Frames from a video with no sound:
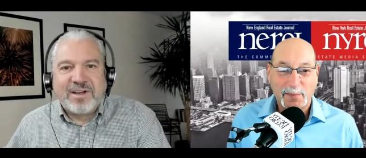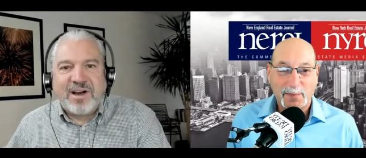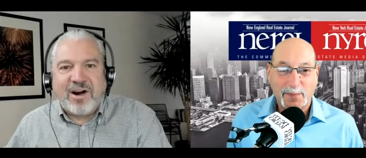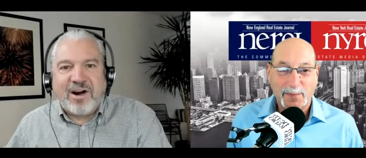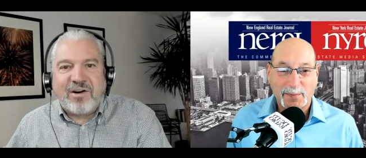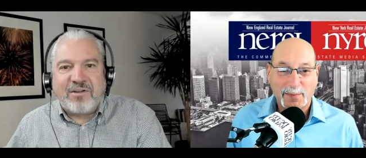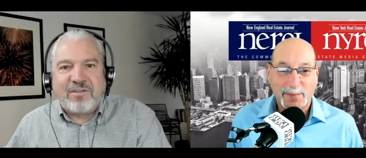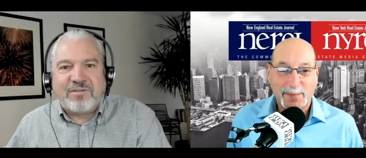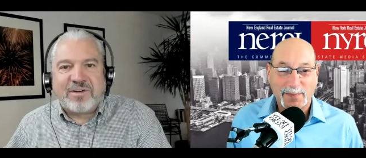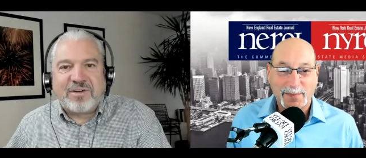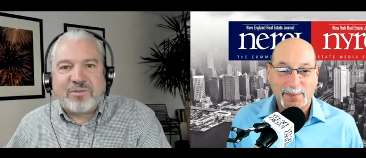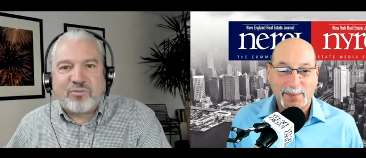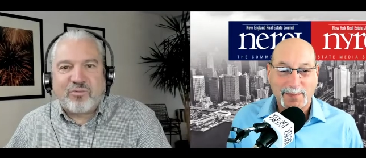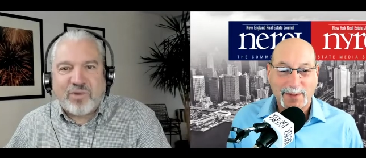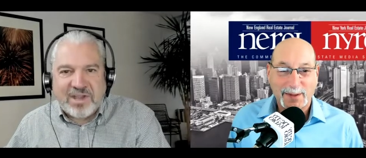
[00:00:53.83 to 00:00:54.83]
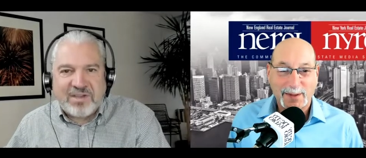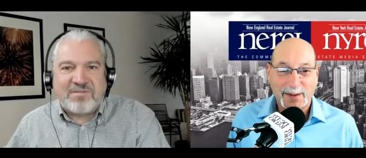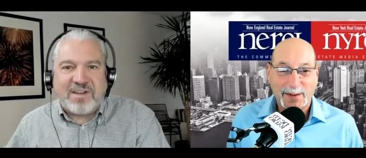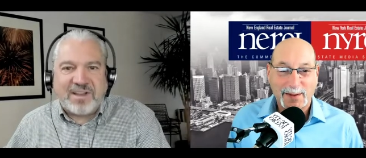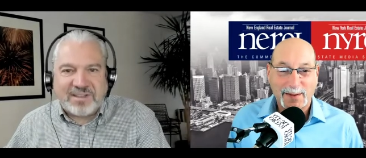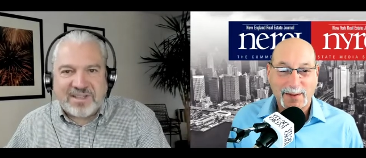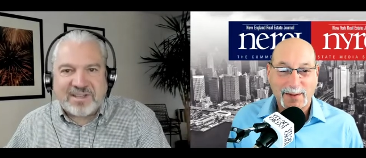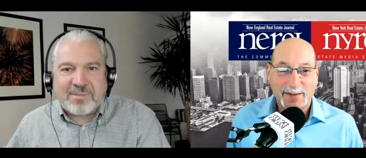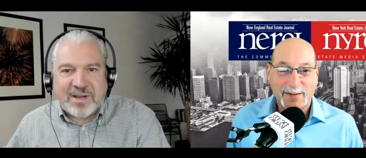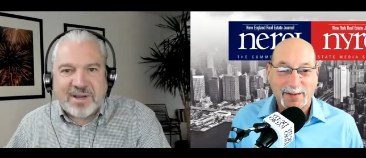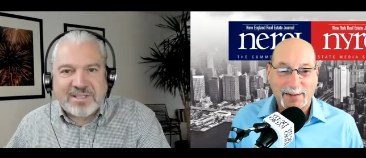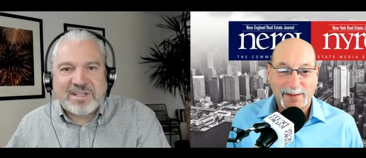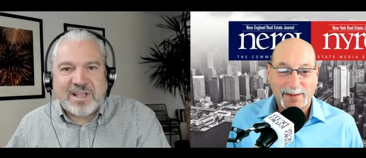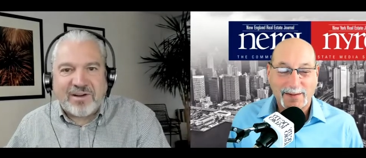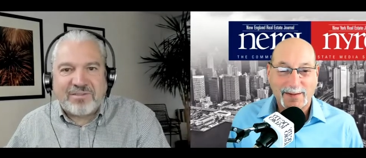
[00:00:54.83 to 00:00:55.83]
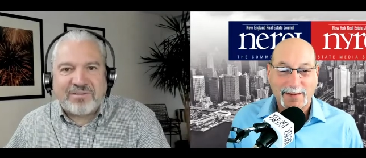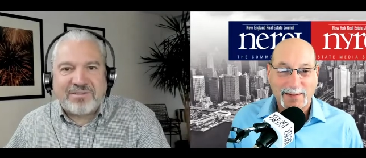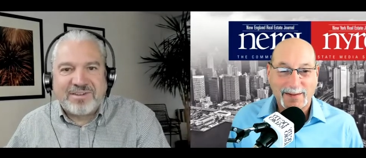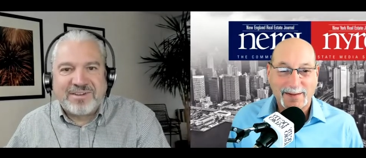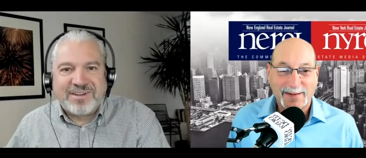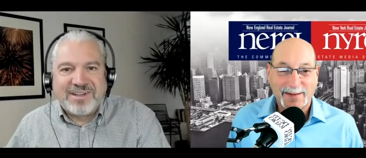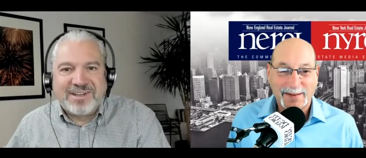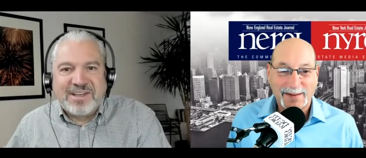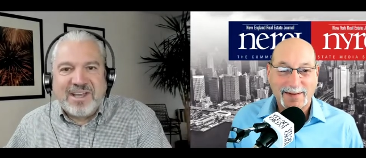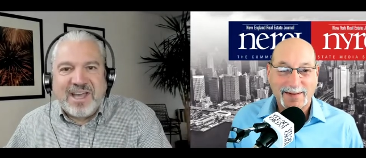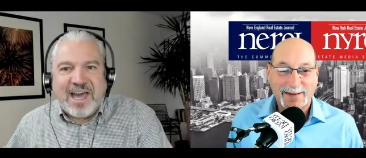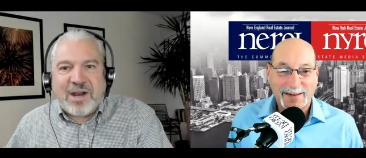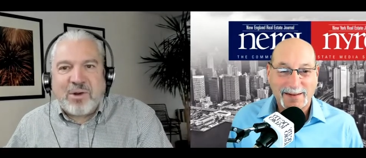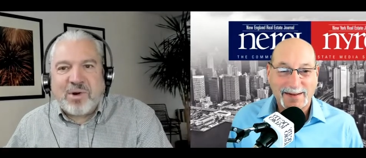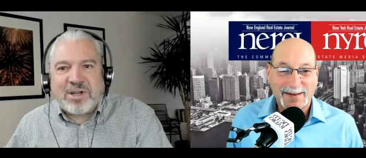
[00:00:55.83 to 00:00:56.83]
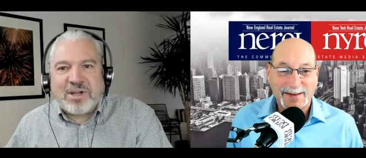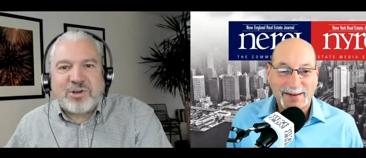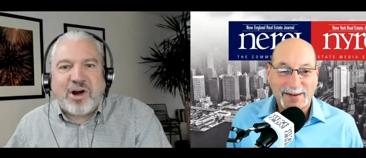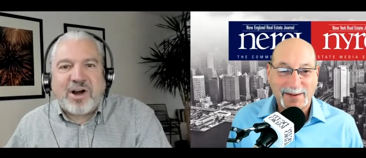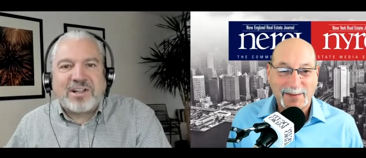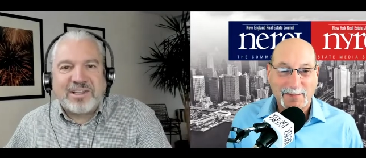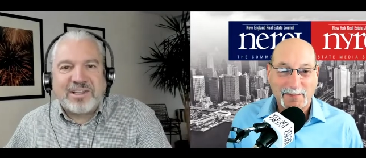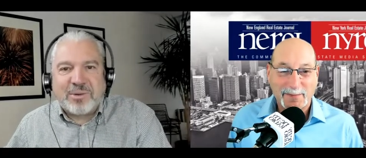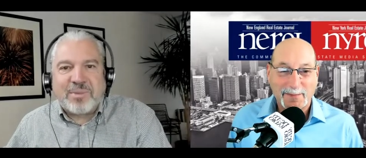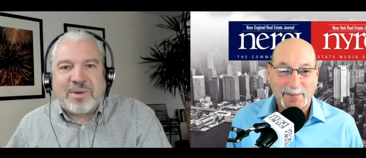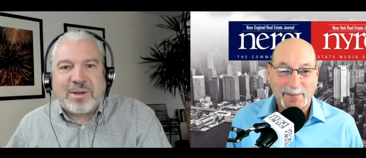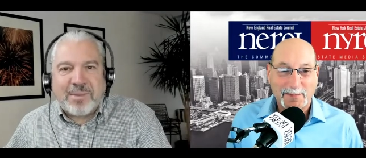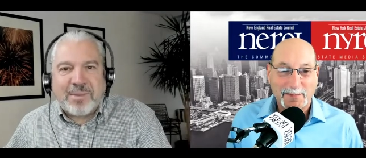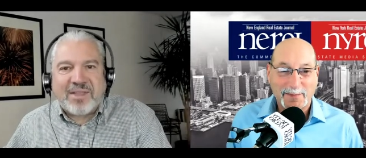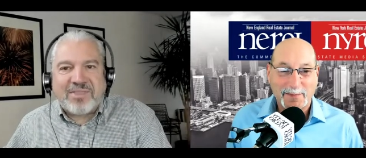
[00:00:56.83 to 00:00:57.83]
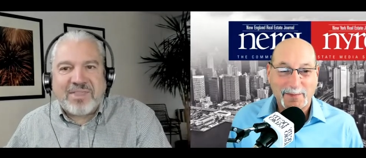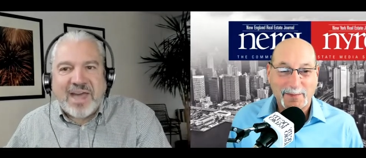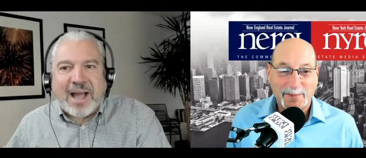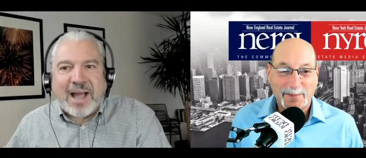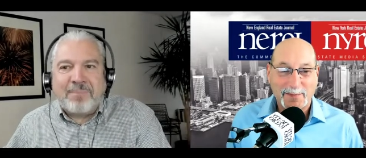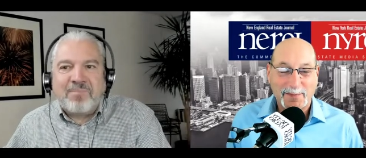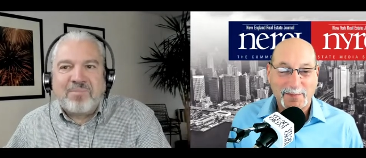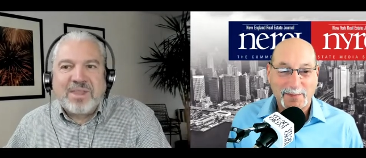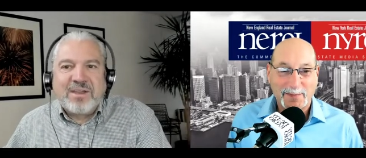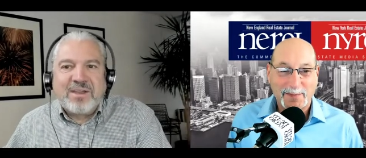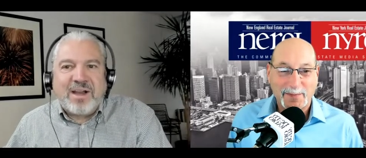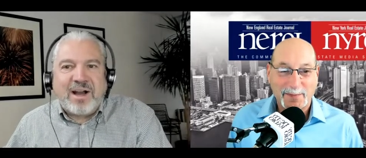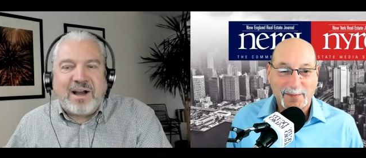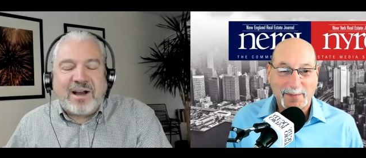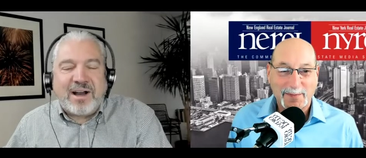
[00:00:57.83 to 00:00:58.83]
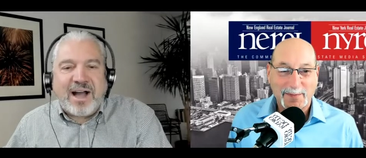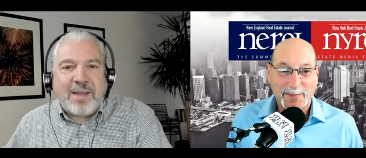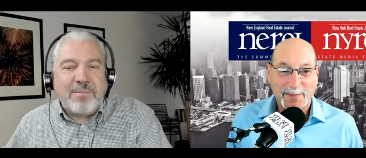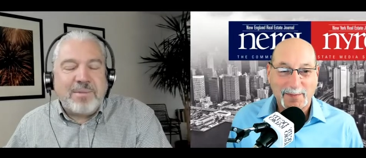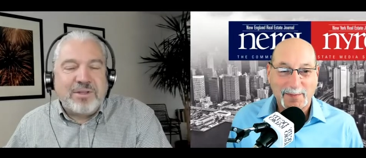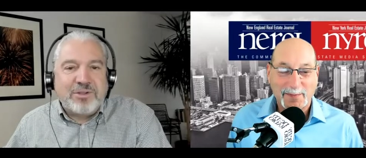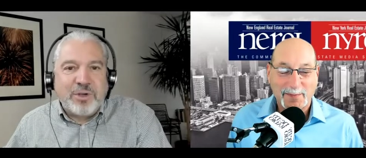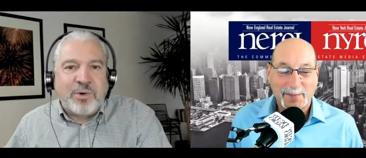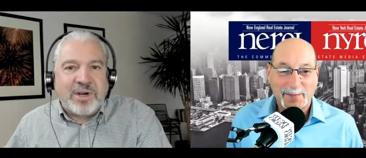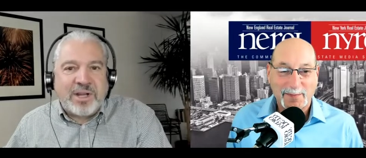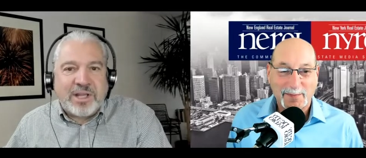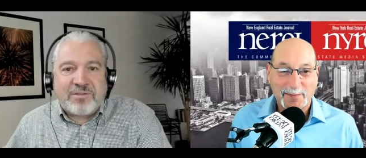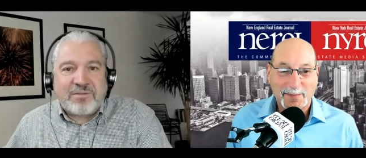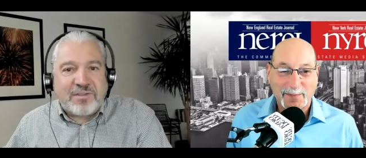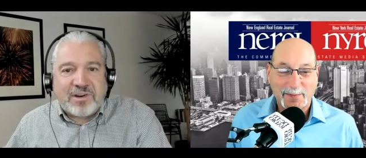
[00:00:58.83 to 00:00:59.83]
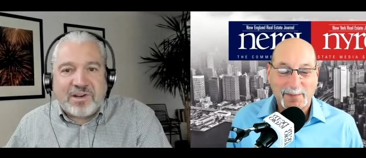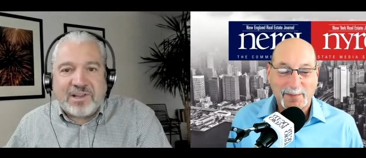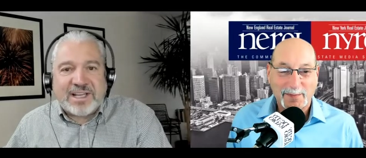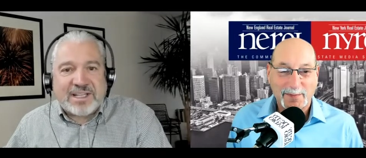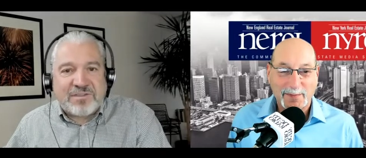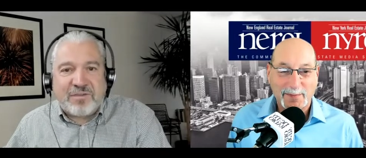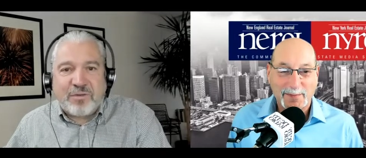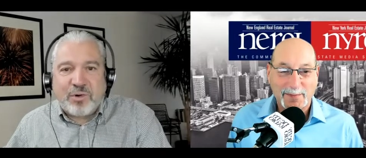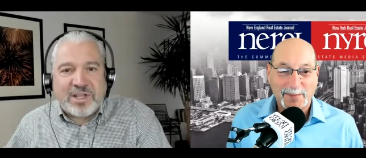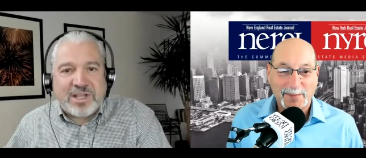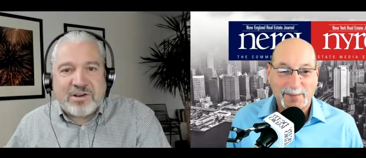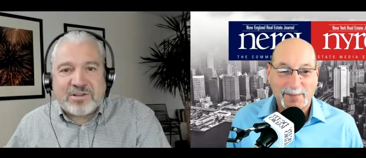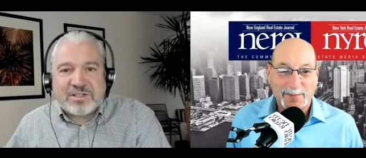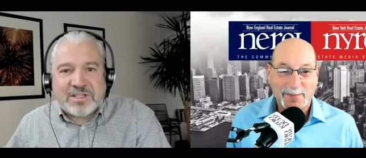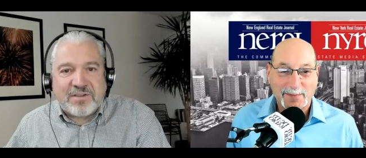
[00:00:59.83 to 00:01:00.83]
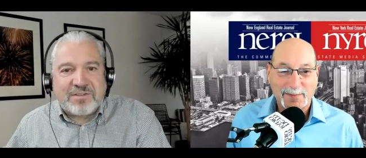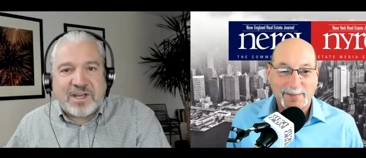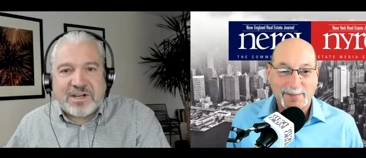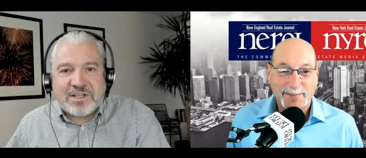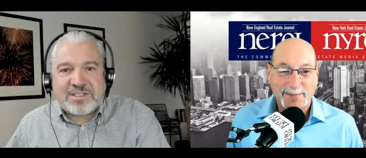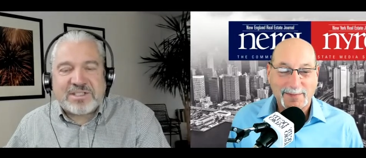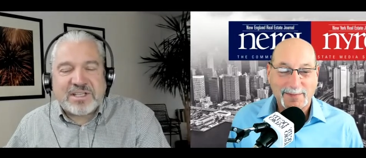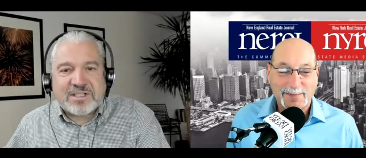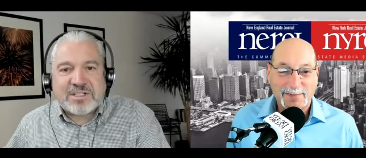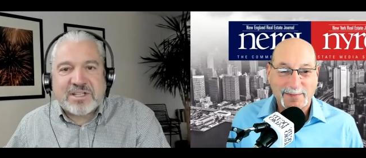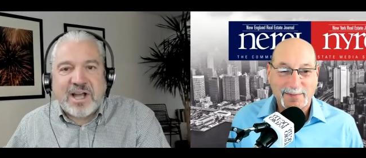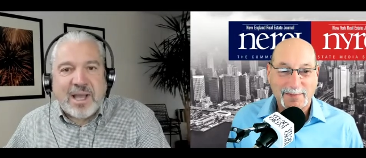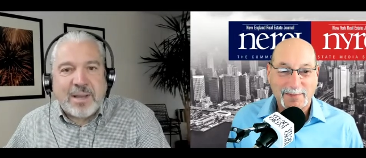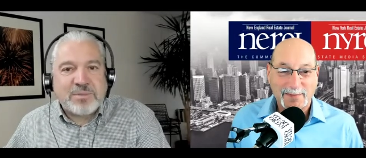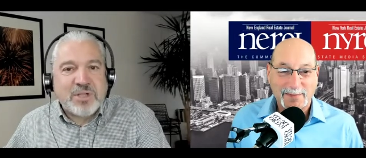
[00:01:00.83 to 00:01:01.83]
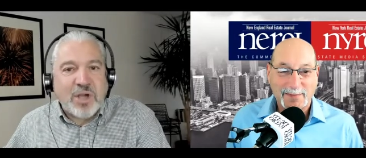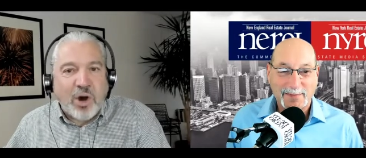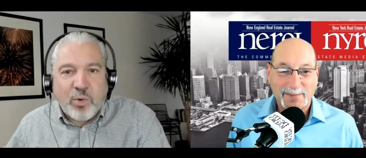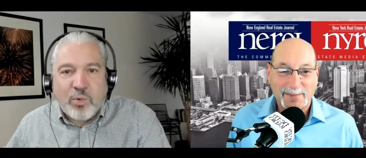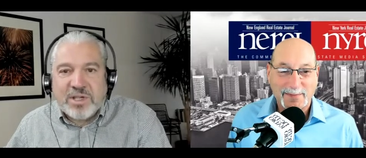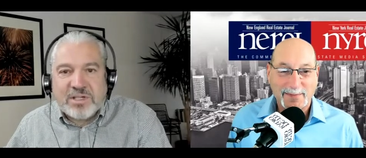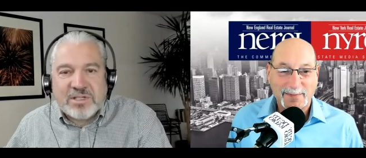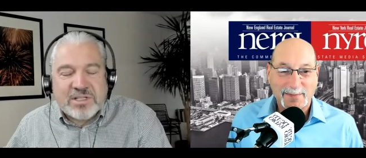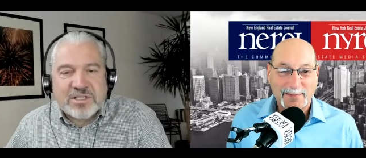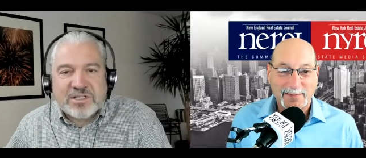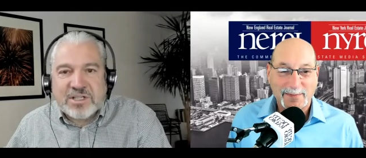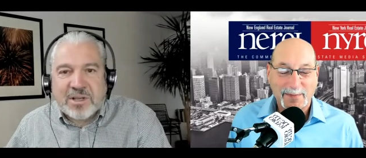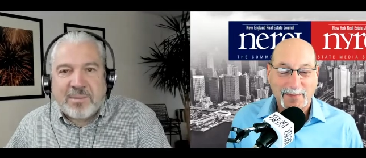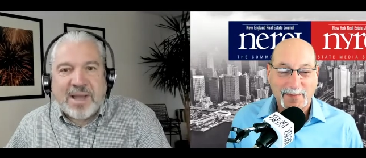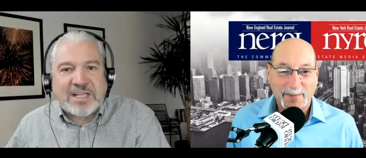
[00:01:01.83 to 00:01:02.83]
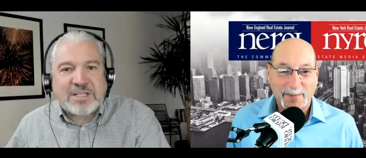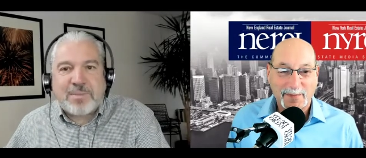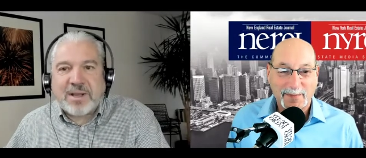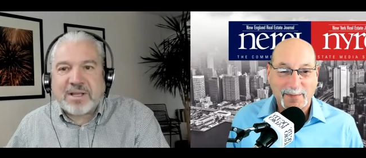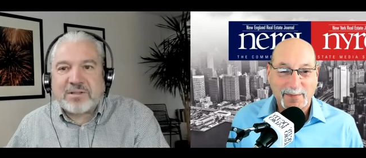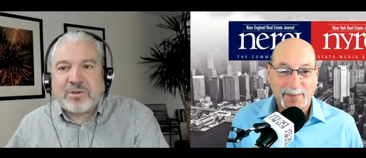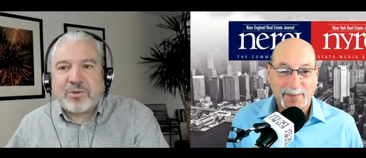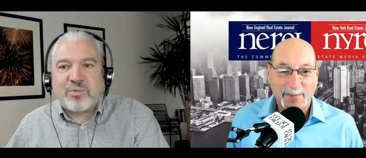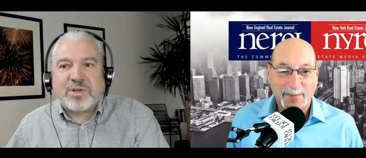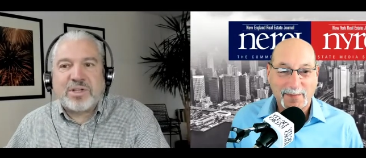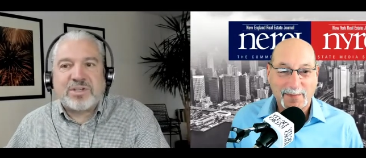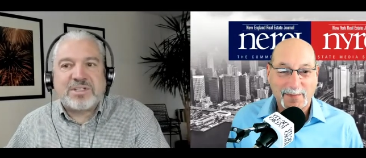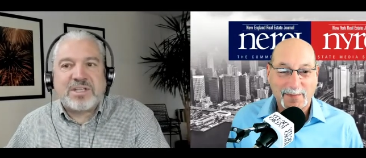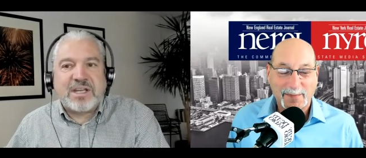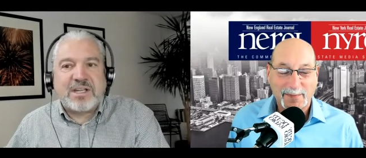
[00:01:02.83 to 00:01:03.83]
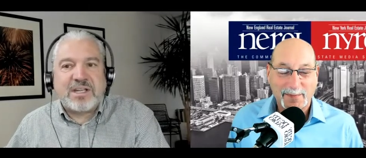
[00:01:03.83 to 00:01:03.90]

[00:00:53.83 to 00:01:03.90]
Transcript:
Speaker 1: of reinventing myself, and I want to talk a little bit about that. Uh, I've been doing it for the last 40 years. I've done it six times, always in some aspect of the real estate